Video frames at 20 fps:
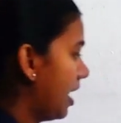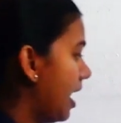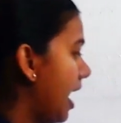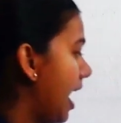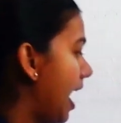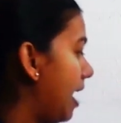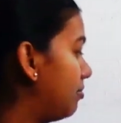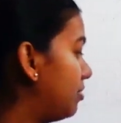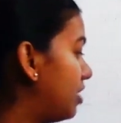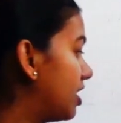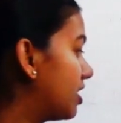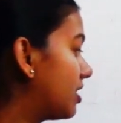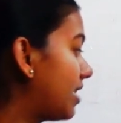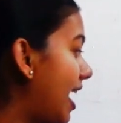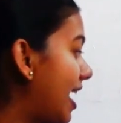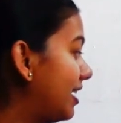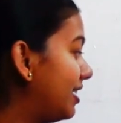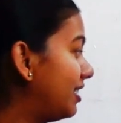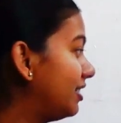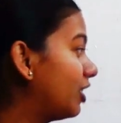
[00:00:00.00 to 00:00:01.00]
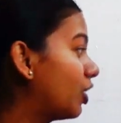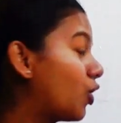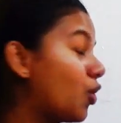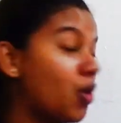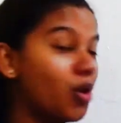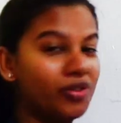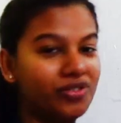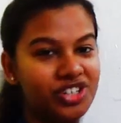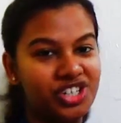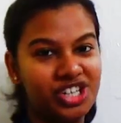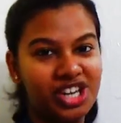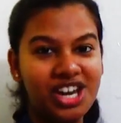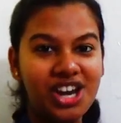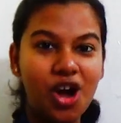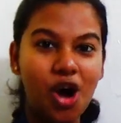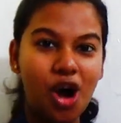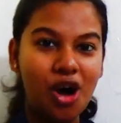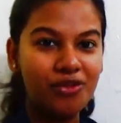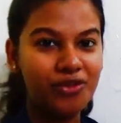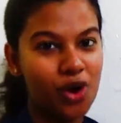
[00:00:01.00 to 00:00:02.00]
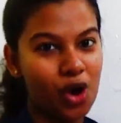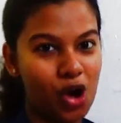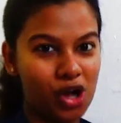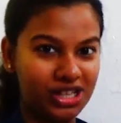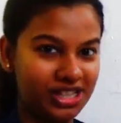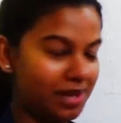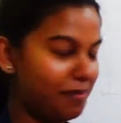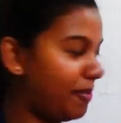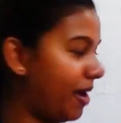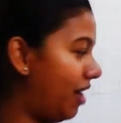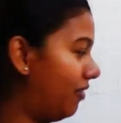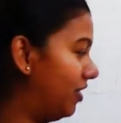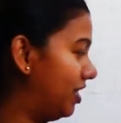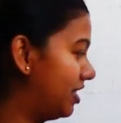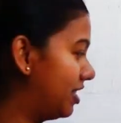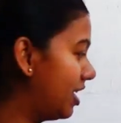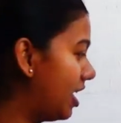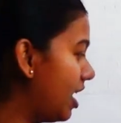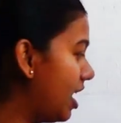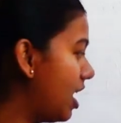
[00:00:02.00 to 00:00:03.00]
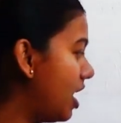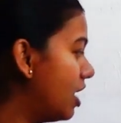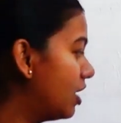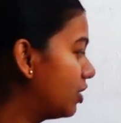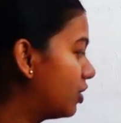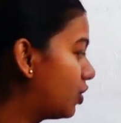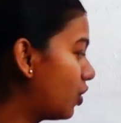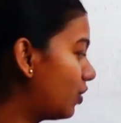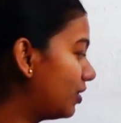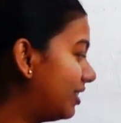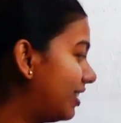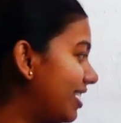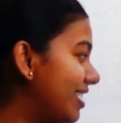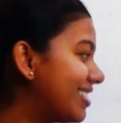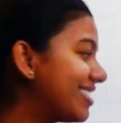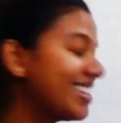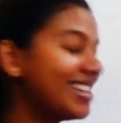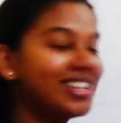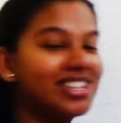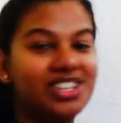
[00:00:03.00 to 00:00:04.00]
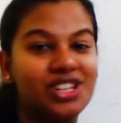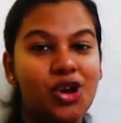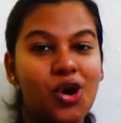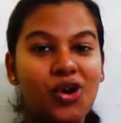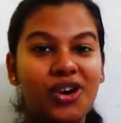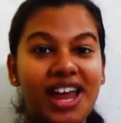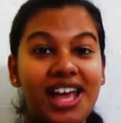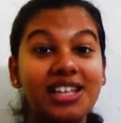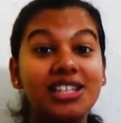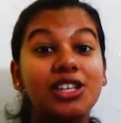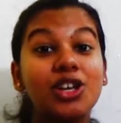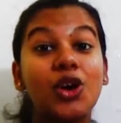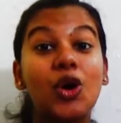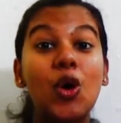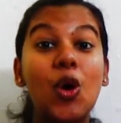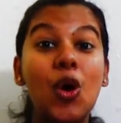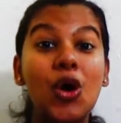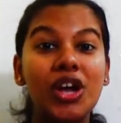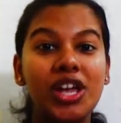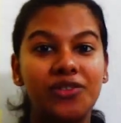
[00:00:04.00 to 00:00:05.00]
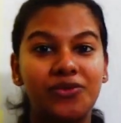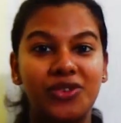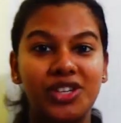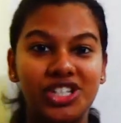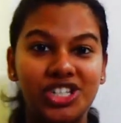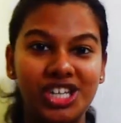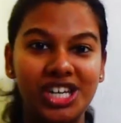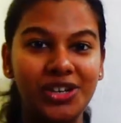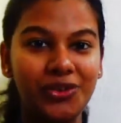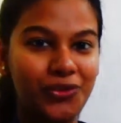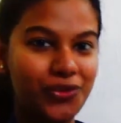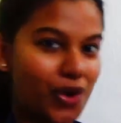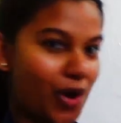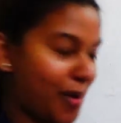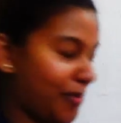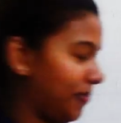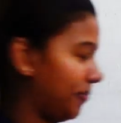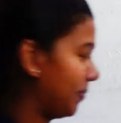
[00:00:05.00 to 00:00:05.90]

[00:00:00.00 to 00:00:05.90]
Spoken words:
I'm just writing the coefficient of all the powers. So this is known as coefficient form.